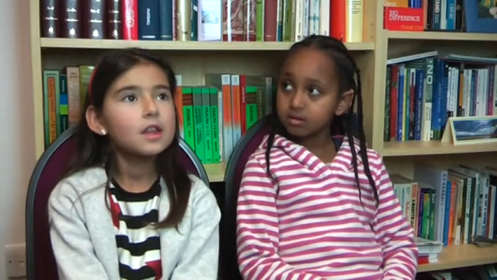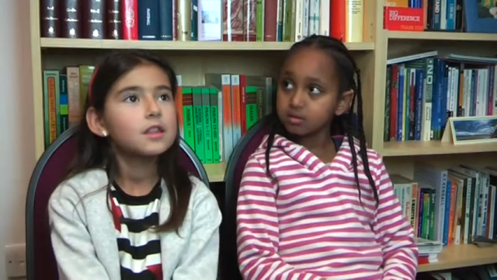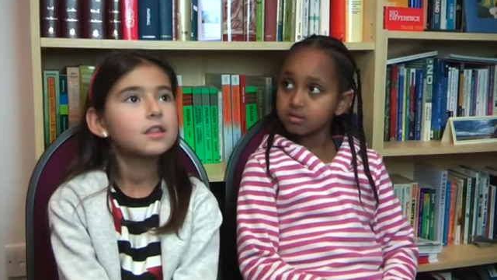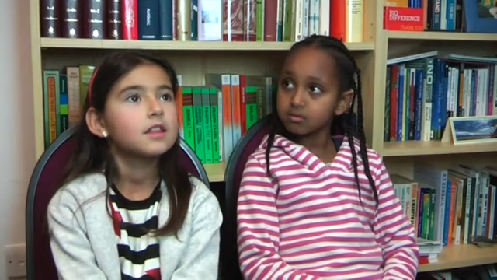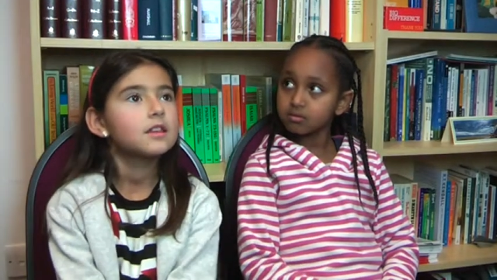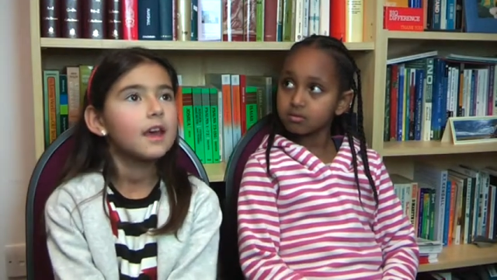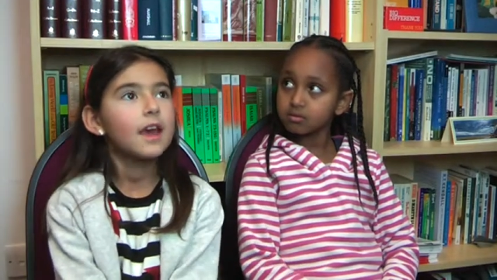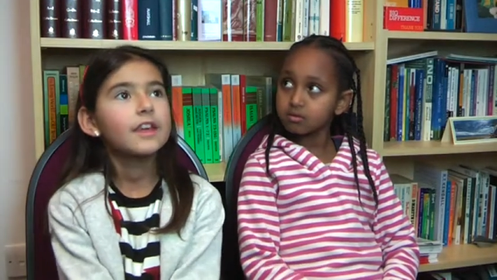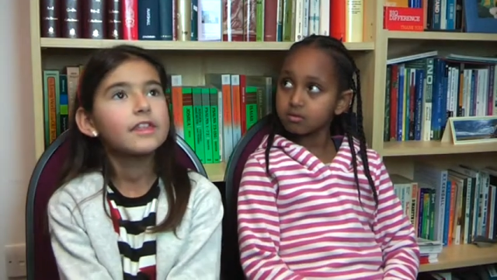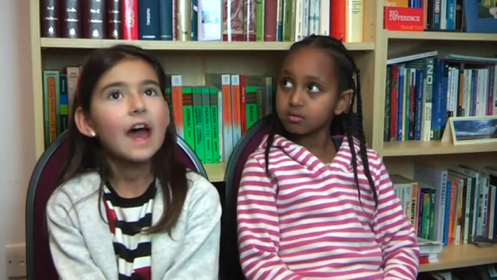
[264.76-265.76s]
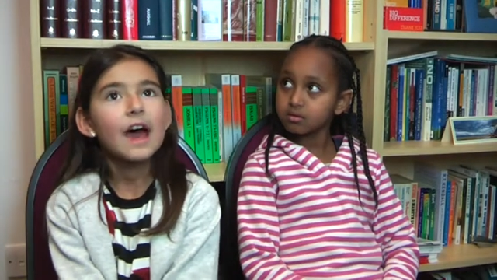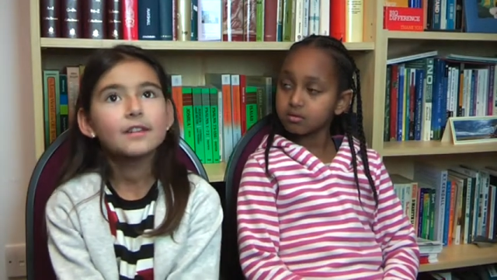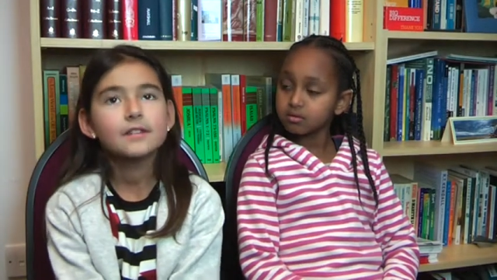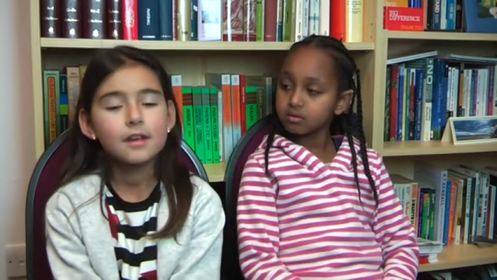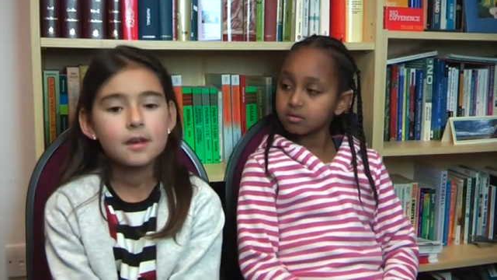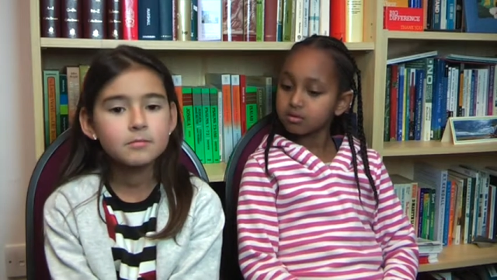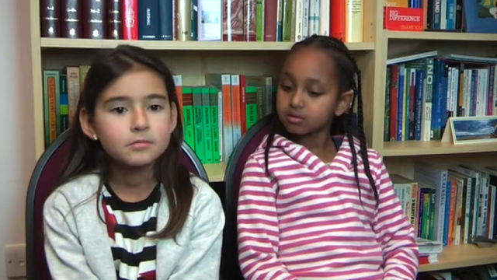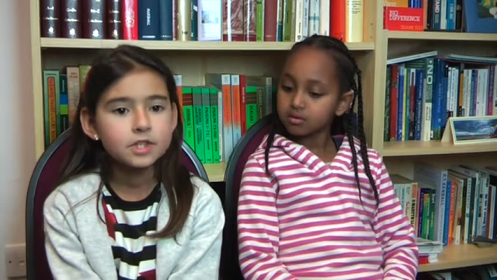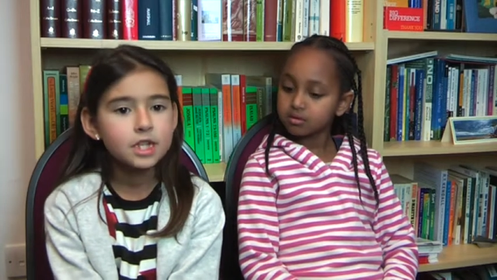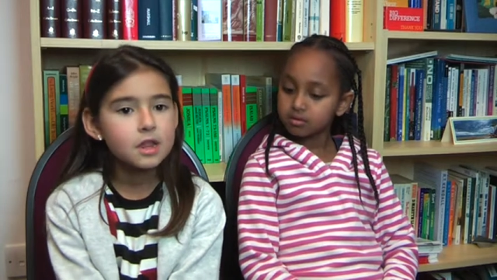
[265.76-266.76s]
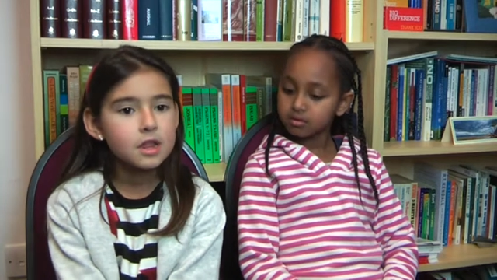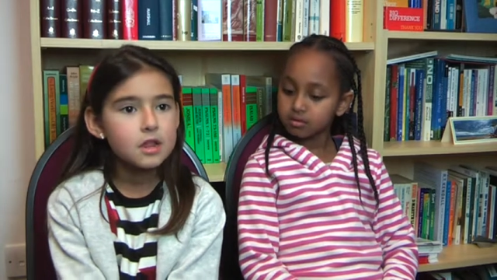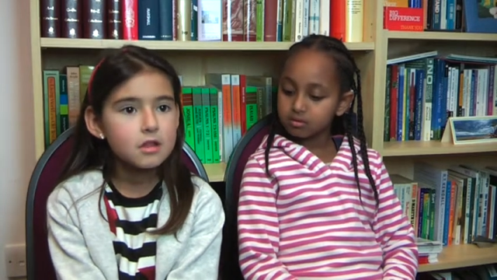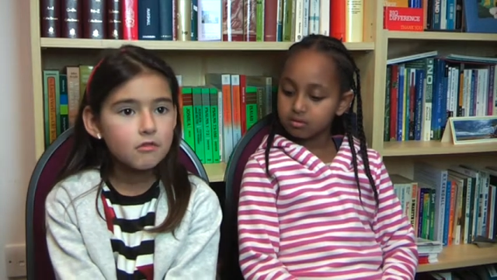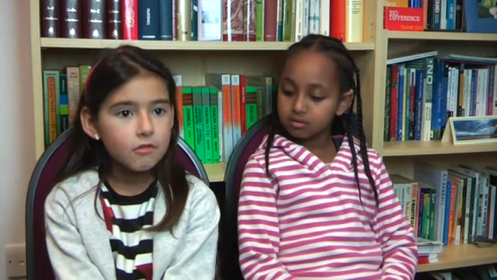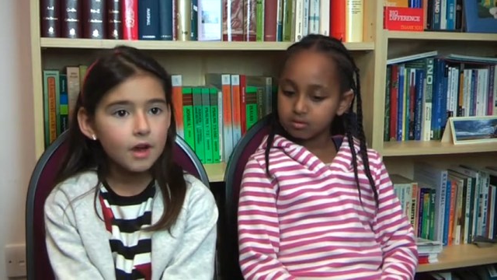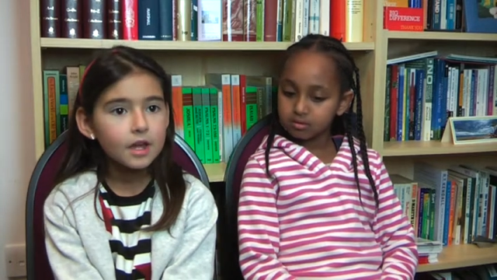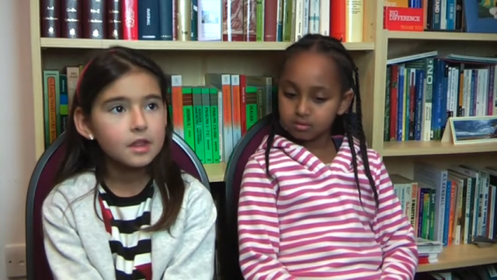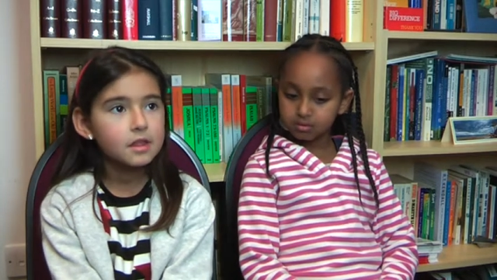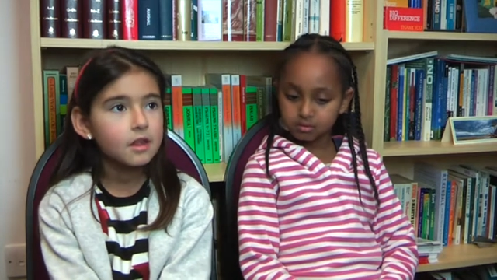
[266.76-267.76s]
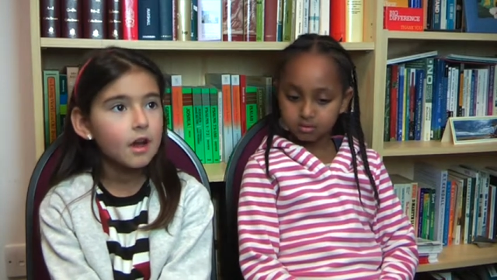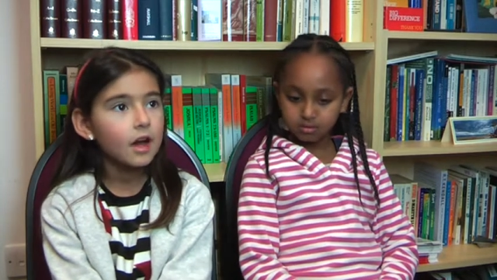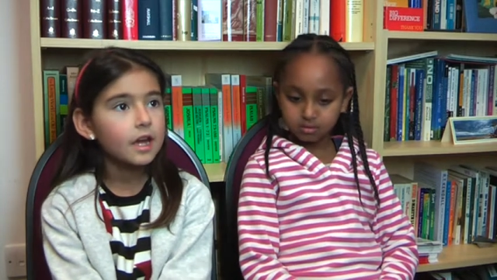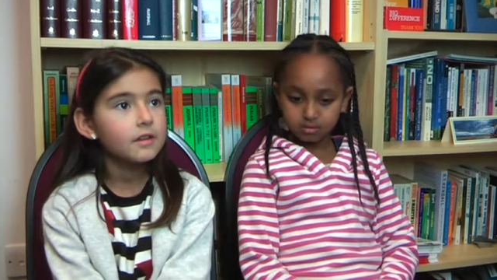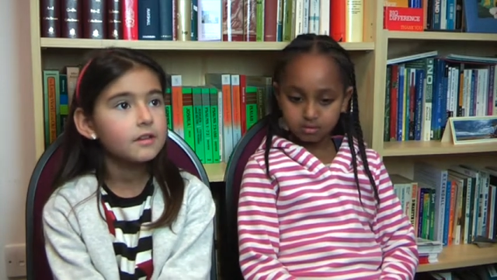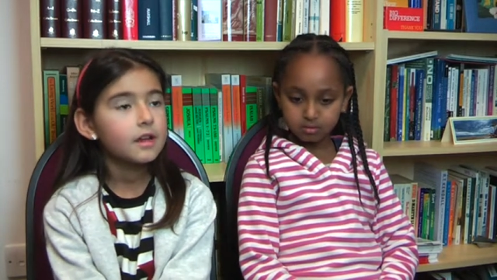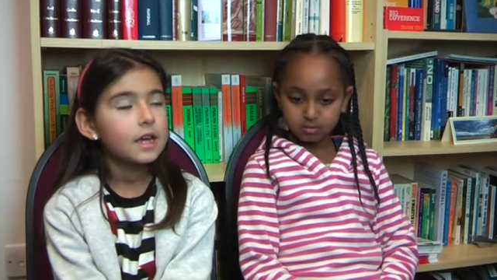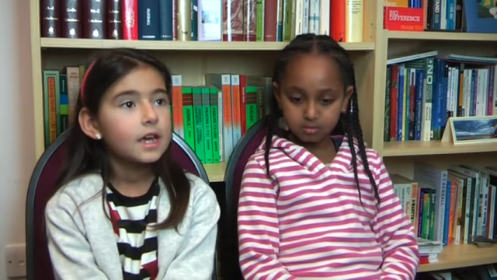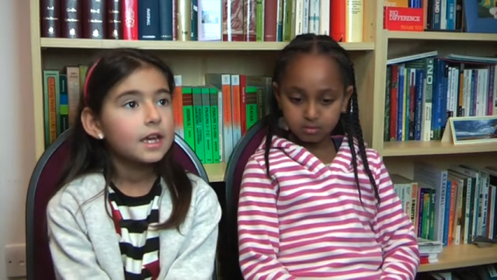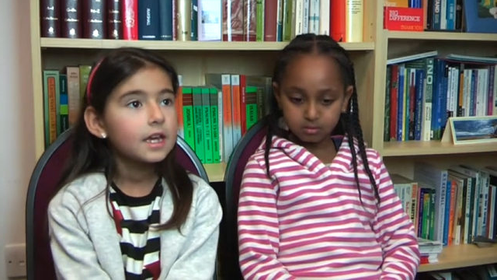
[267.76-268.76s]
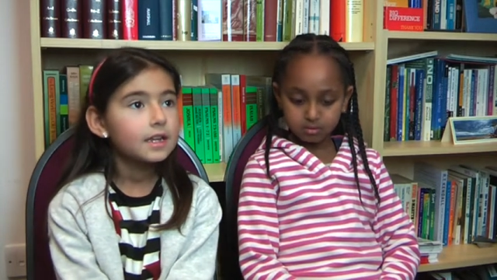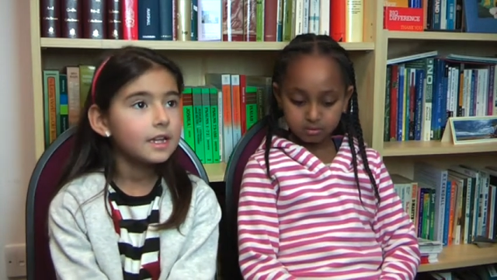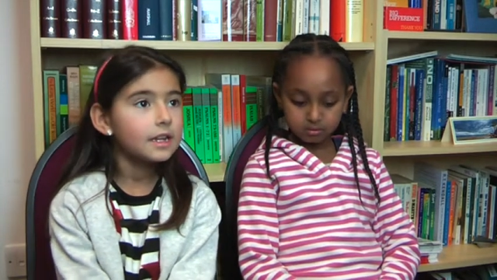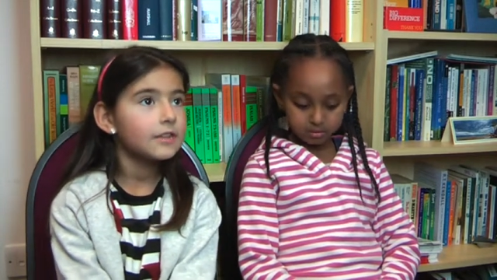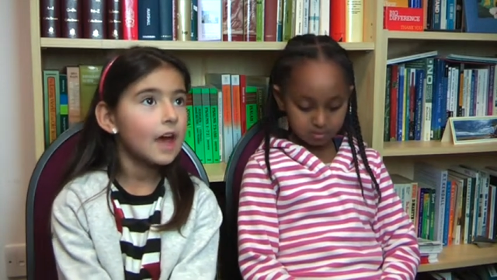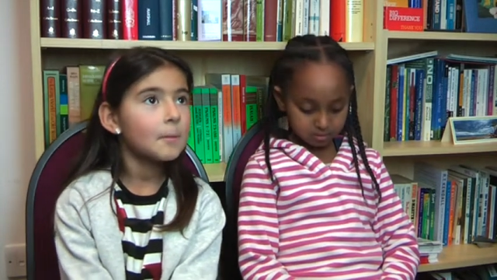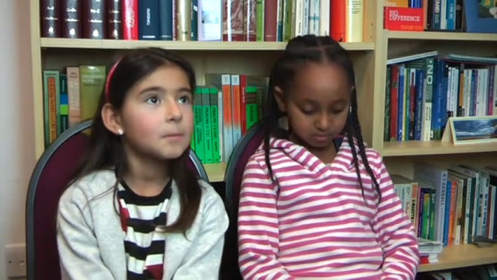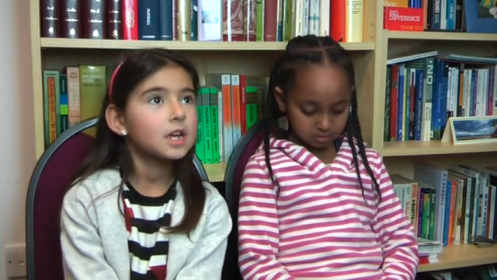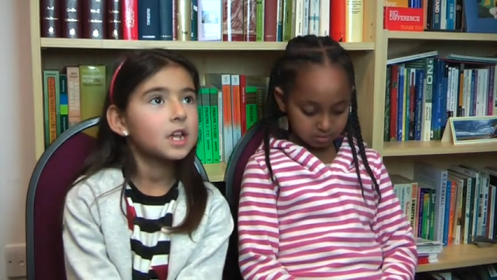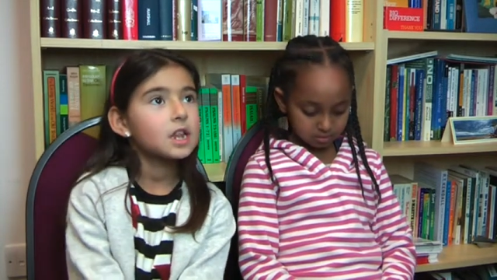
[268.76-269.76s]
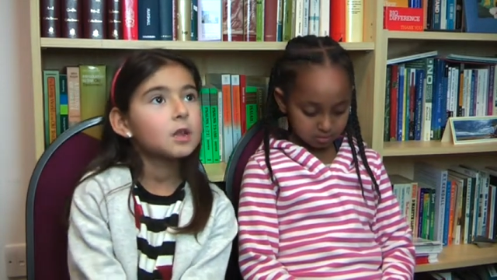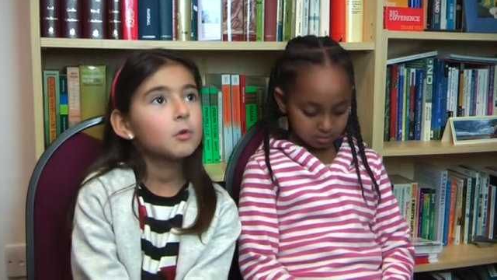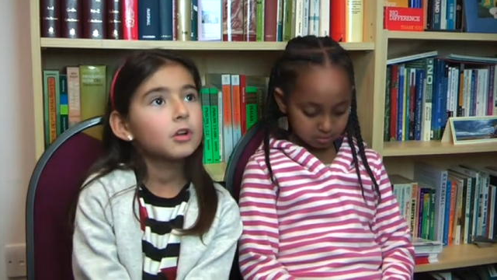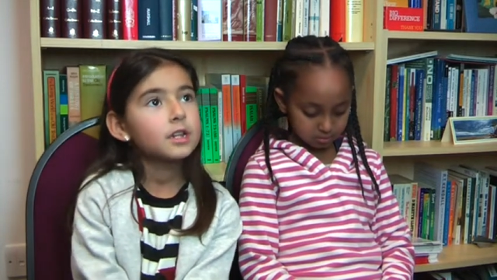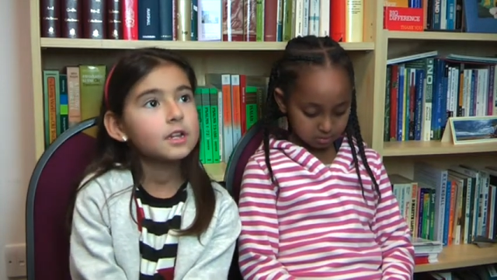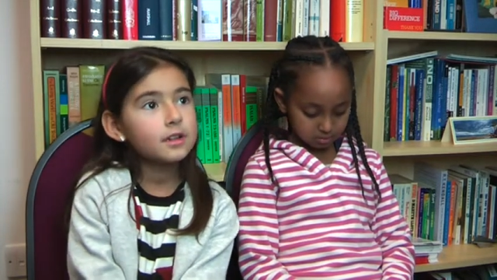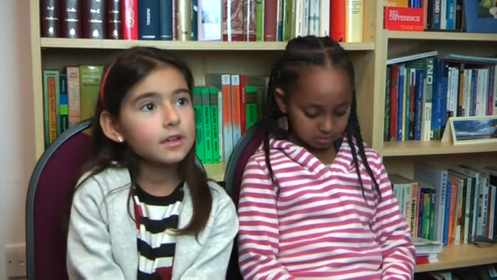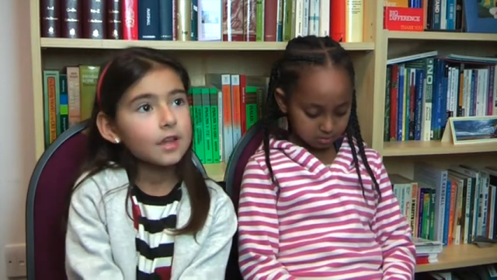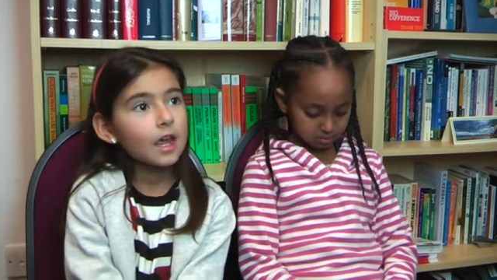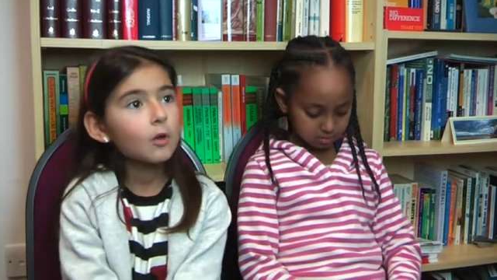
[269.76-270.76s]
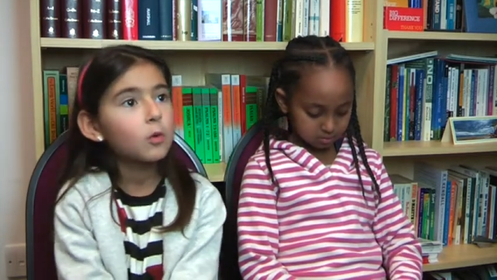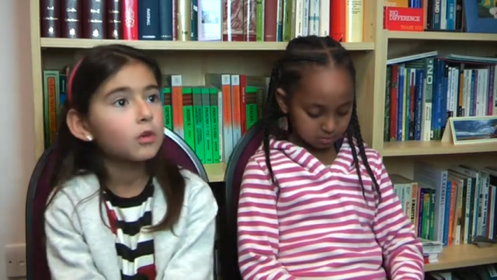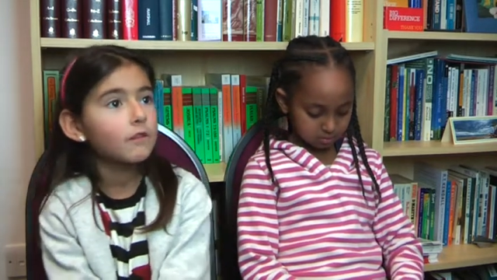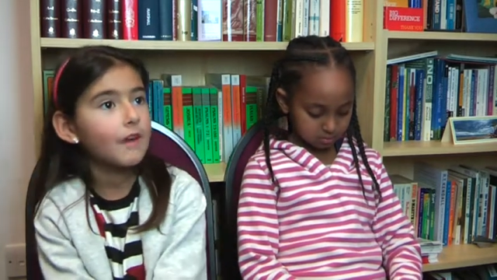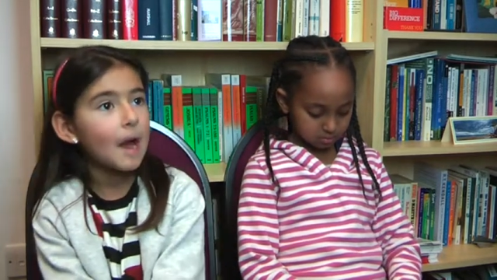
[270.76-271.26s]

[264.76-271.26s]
Speaker 1: is the day that um, Jesus Christ died. He did that because he wanted to take all of